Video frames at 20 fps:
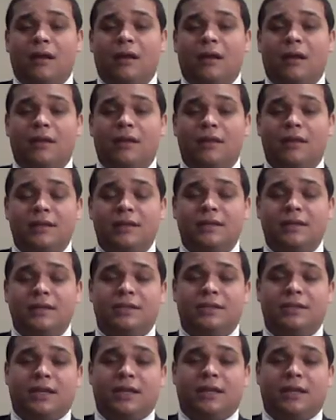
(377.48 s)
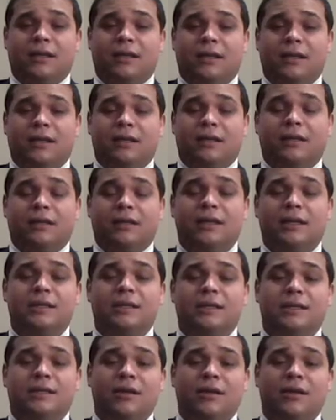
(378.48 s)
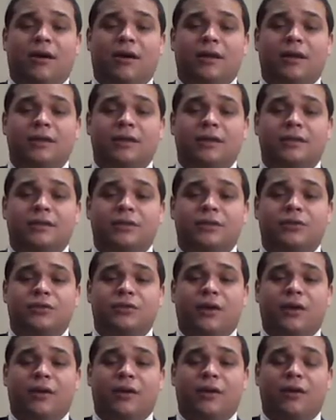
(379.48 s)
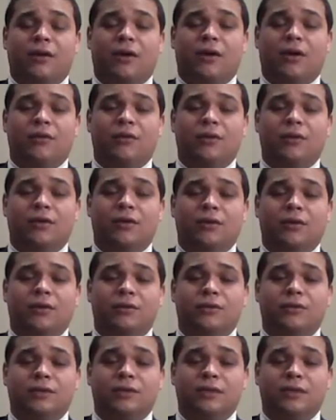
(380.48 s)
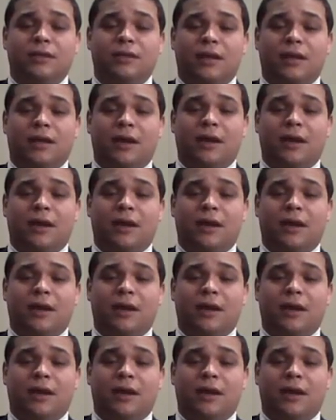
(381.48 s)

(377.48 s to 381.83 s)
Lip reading: This agenda leads the audience to draw their own conclusion